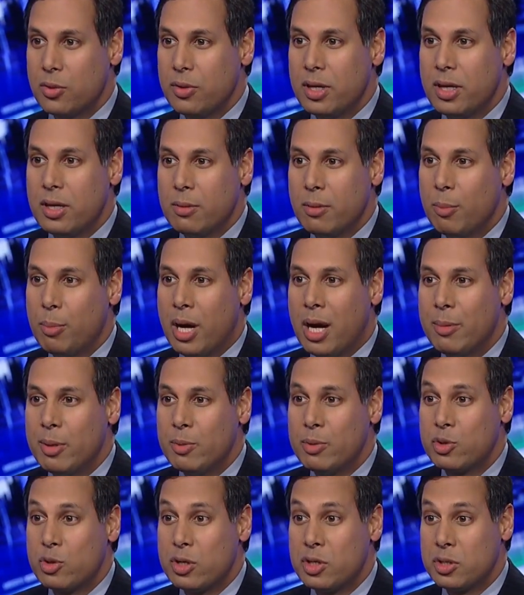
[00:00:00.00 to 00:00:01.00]
So the Obama
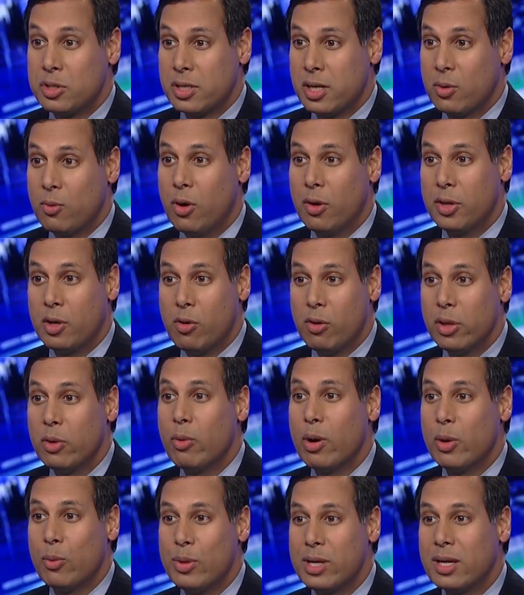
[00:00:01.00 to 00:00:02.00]
administration is saying, well, the only
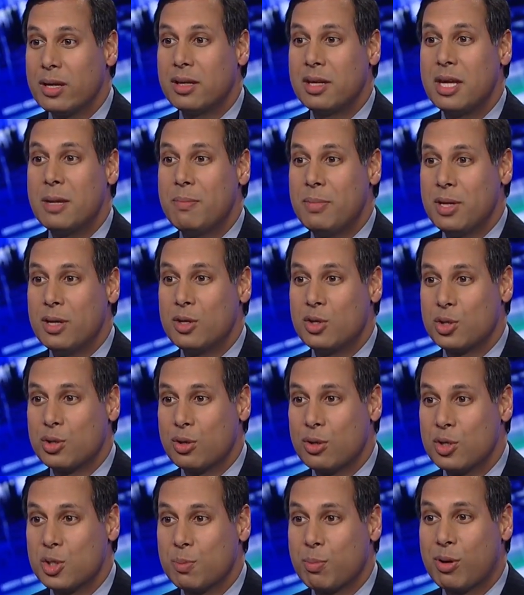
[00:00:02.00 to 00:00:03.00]
way we can keep the
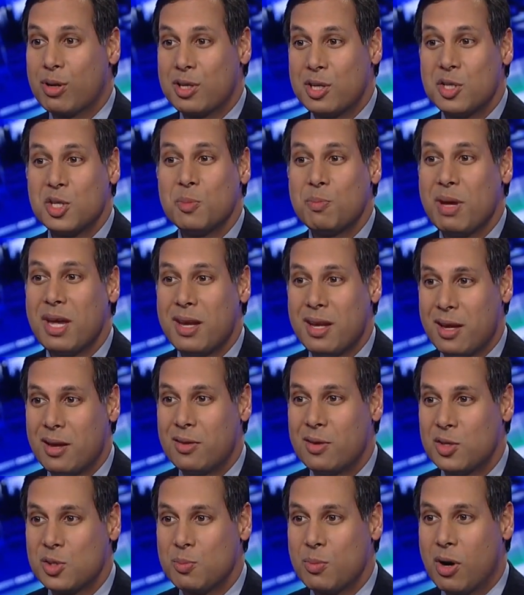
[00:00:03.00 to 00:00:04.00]
insurers participating
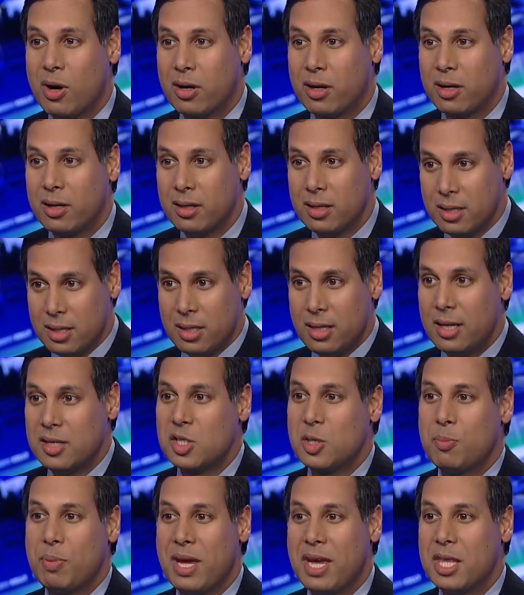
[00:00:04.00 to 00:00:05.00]
in this market
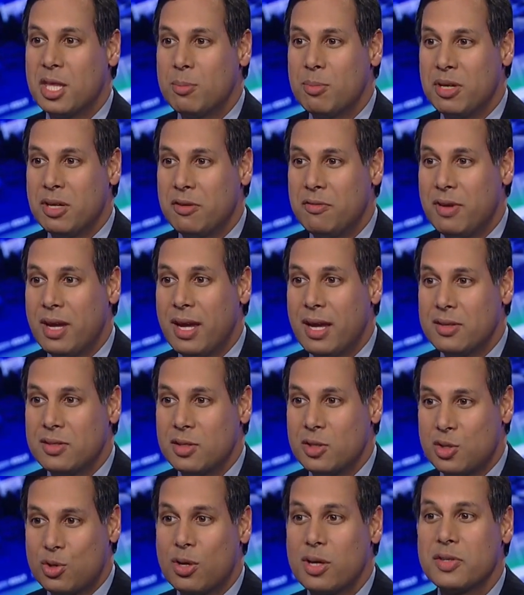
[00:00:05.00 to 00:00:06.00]
is to pay them in advance
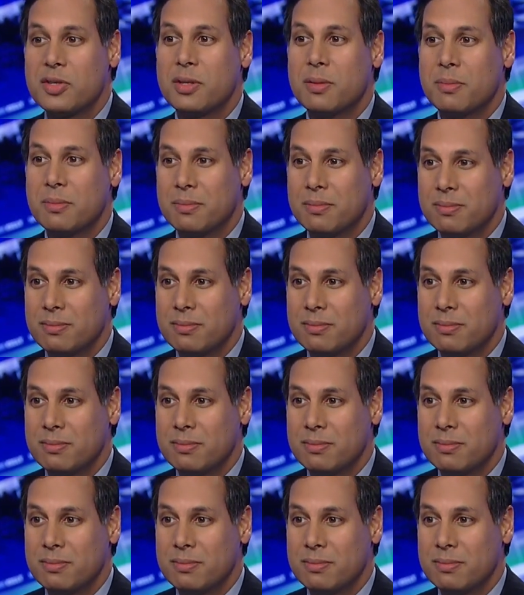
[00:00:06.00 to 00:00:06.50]
and trust them.